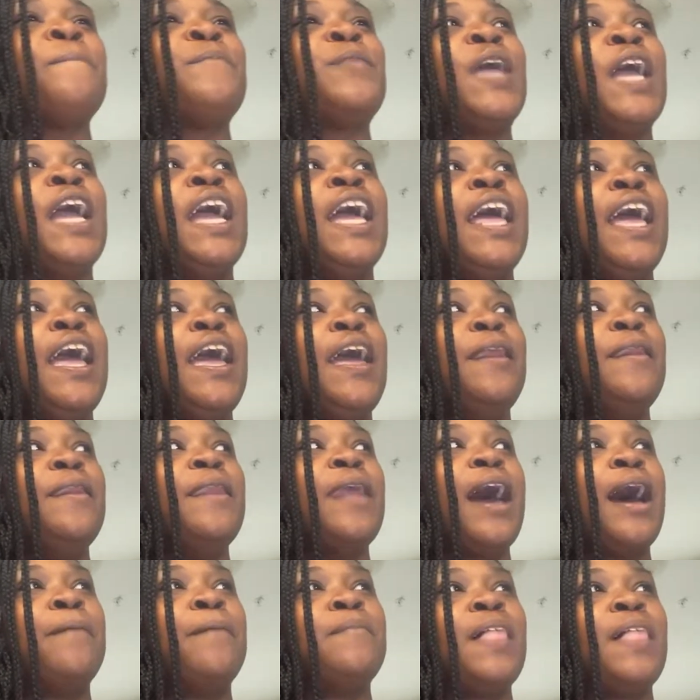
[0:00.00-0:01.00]

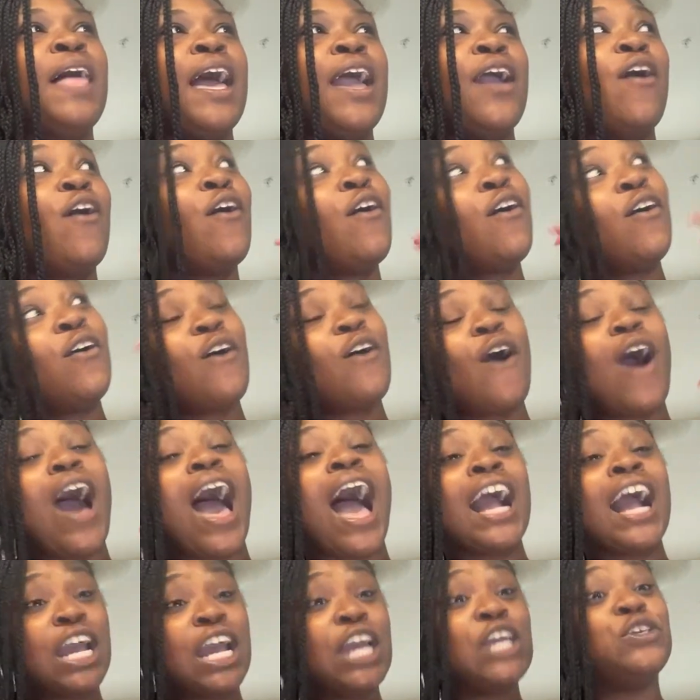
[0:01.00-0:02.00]
And I'm like, oh,
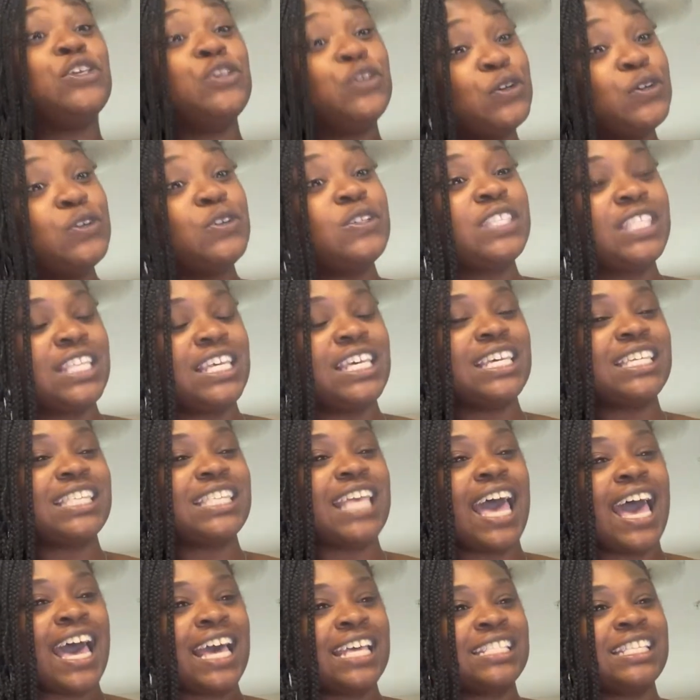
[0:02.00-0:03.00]
I could use this
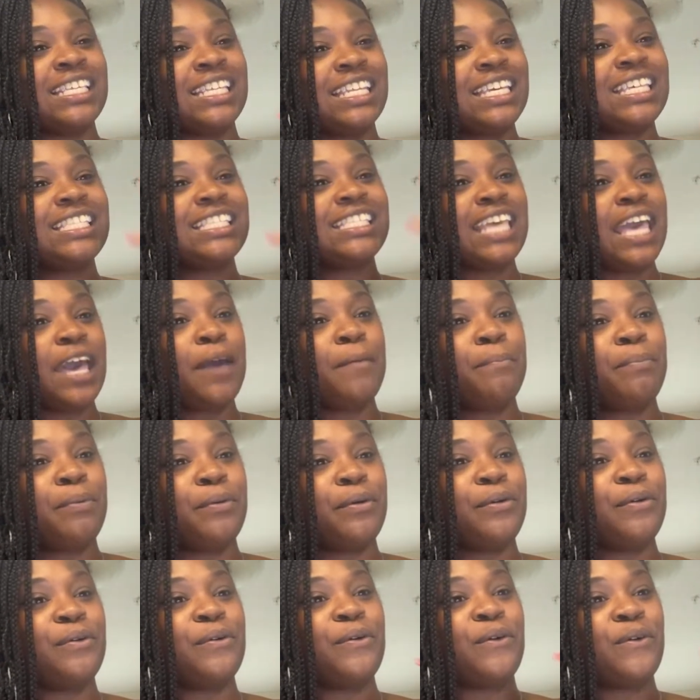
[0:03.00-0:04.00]
as an
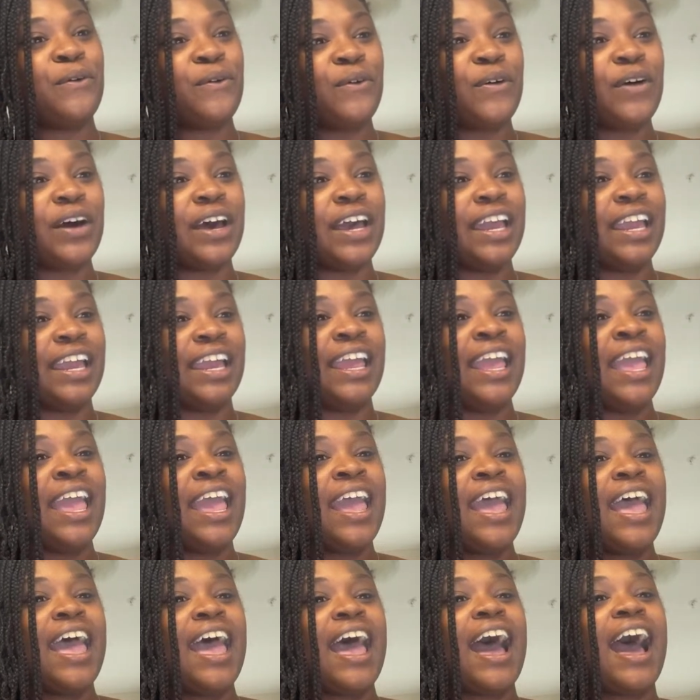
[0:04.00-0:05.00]
example on
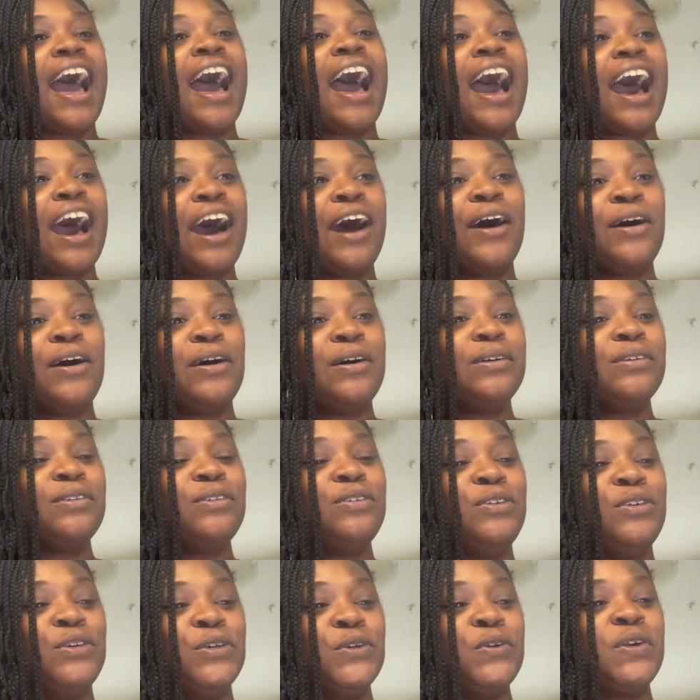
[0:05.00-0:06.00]
how
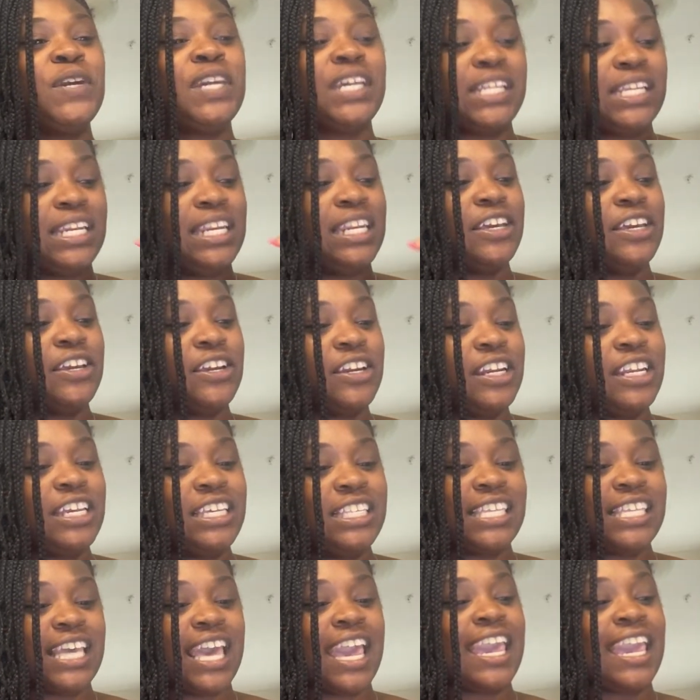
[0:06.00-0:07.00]
you can literally
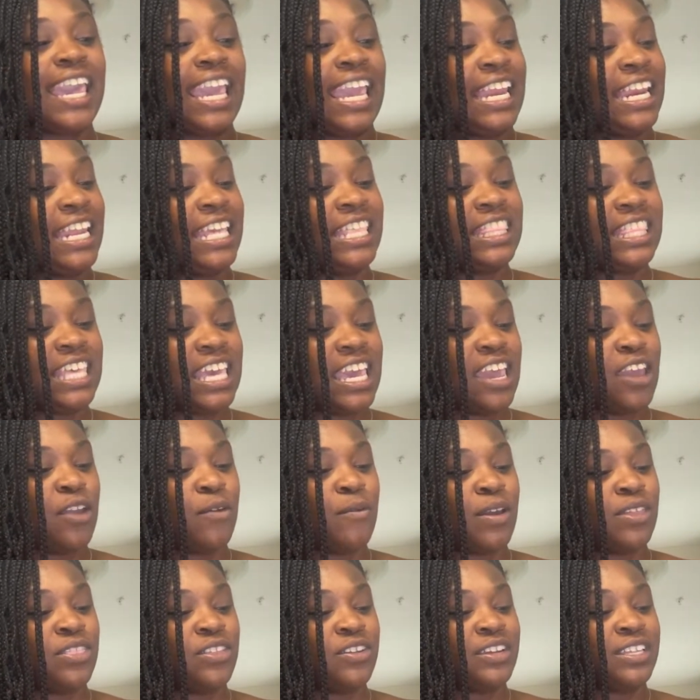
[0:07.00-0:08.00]
take anything,
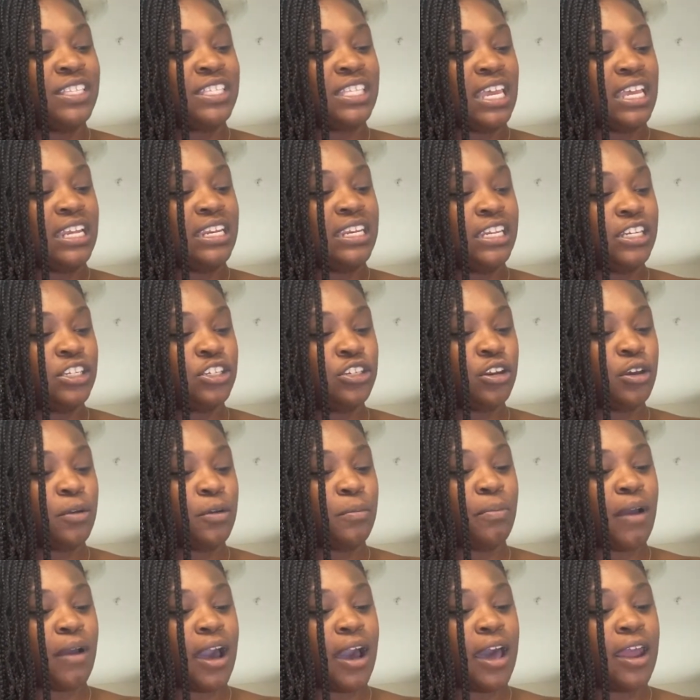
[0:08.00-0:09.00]
whether it's a digital
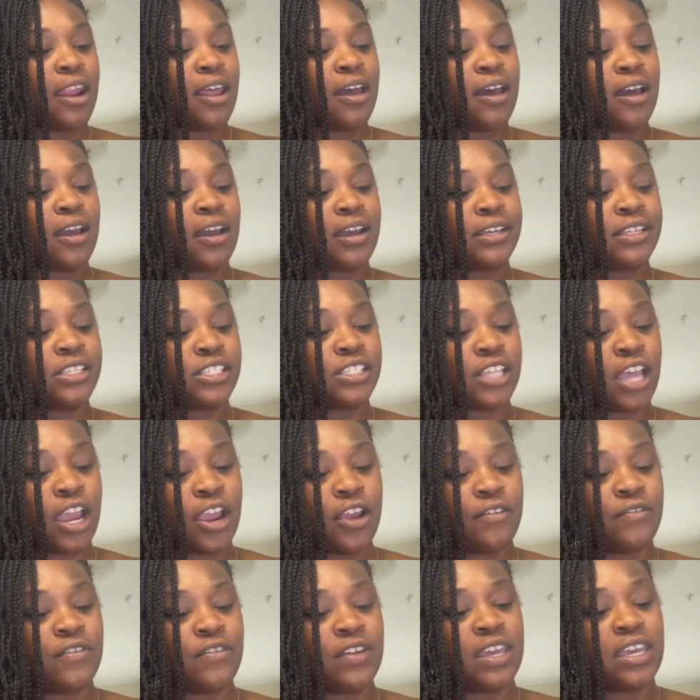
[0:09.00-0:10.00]
product, a
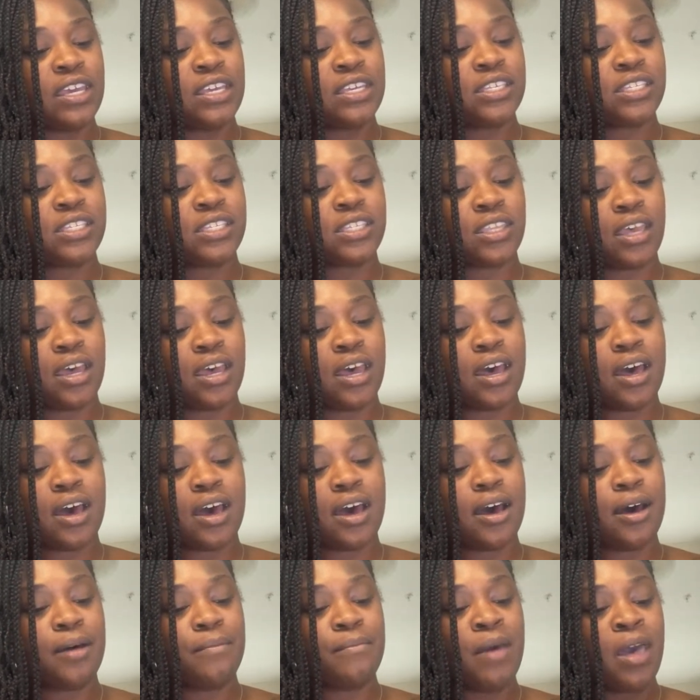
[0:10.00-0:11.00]
service,
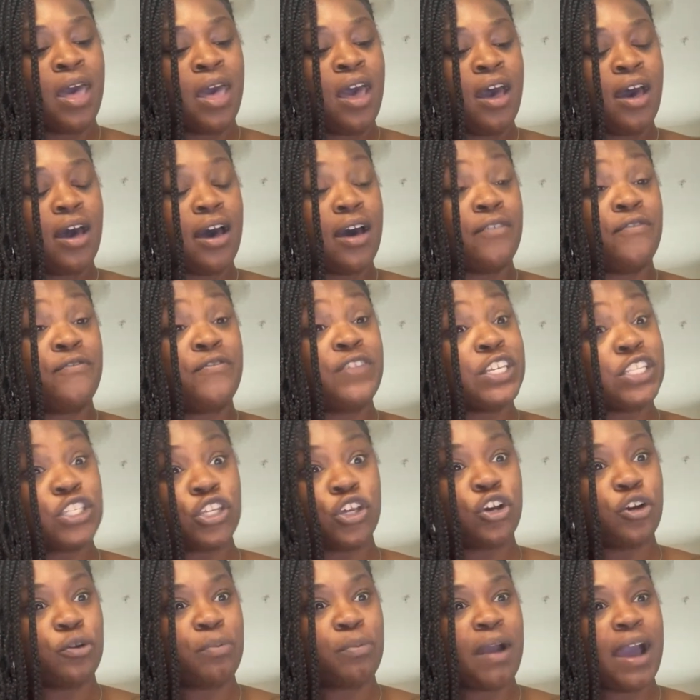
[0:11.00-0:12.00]
a
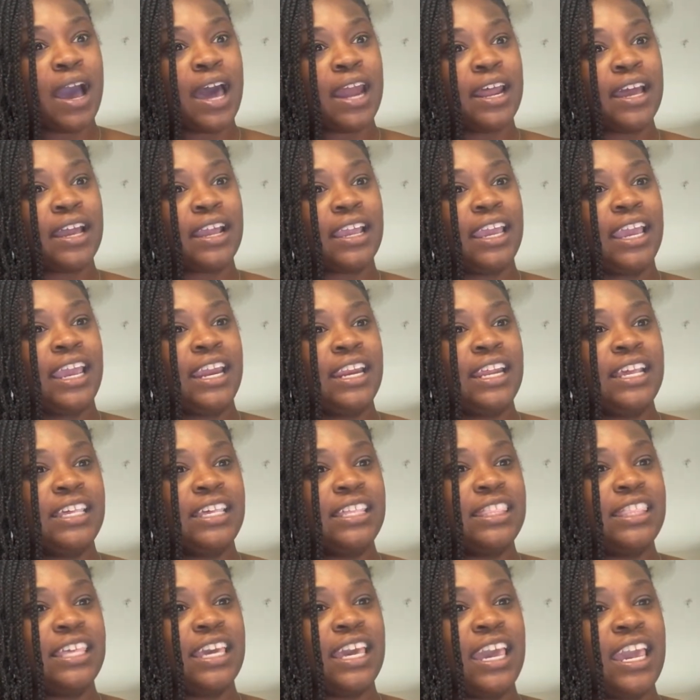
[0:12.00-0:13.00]
physical product,
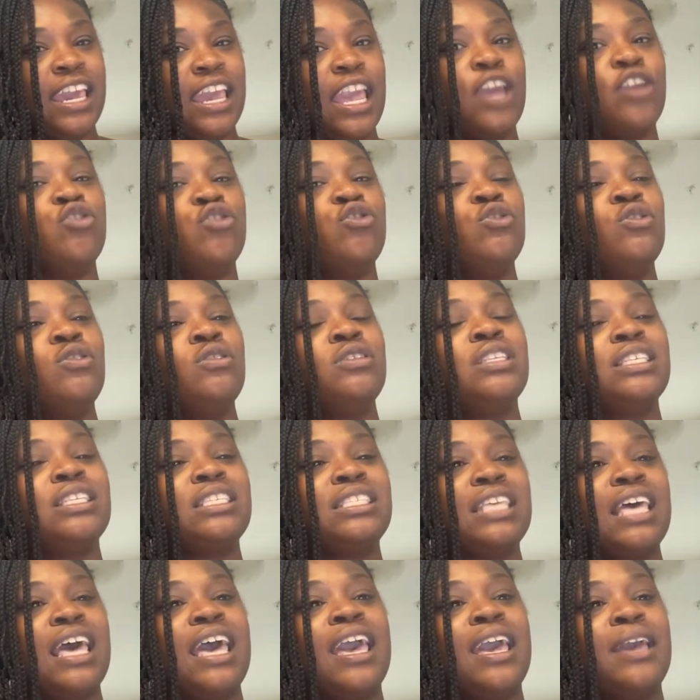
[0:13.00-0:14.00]
anything, and use the
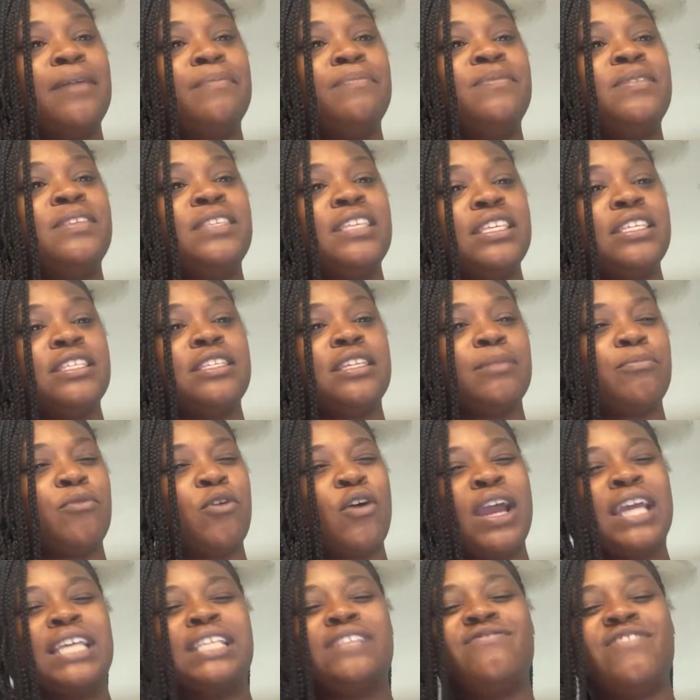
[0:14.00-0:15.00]
same system
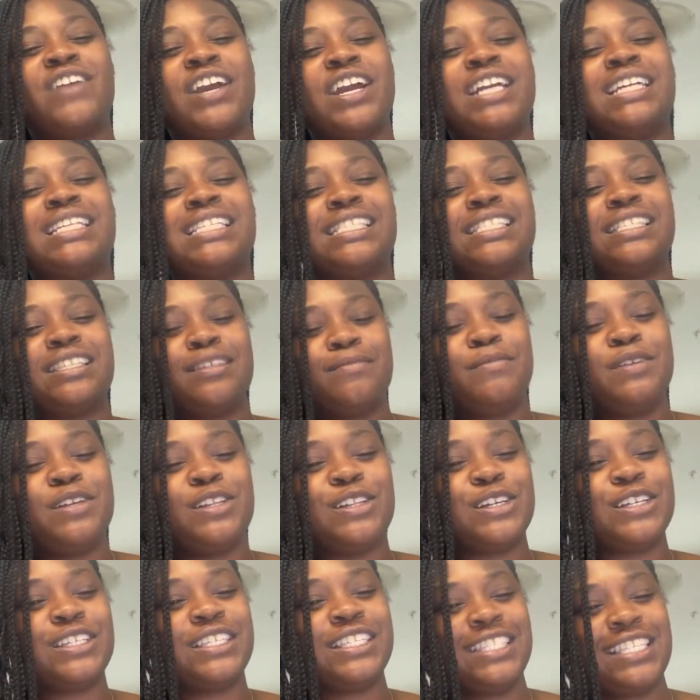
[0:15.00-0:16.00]
or a very
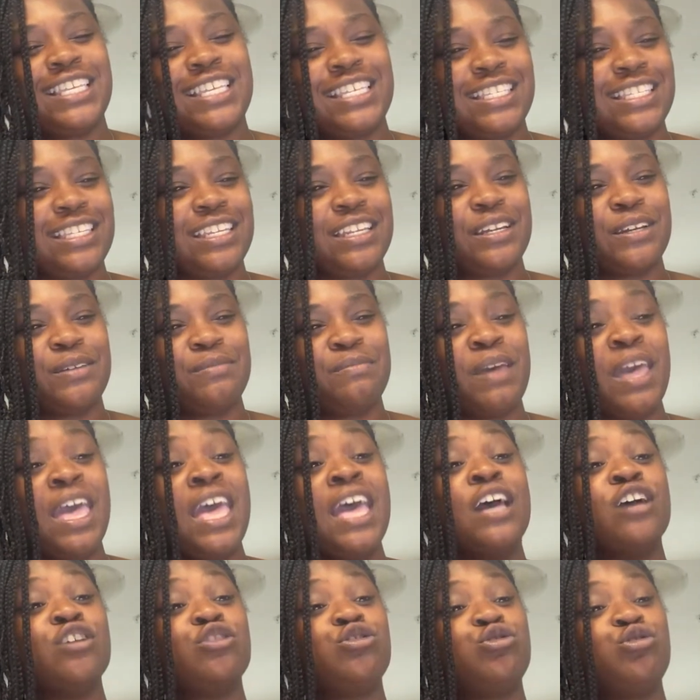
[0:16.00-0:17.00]
similar system
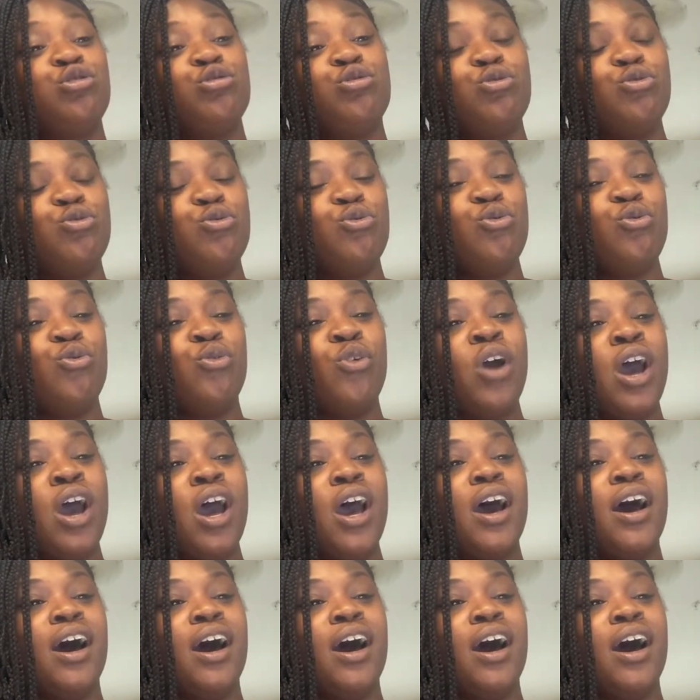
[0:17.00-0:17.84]
to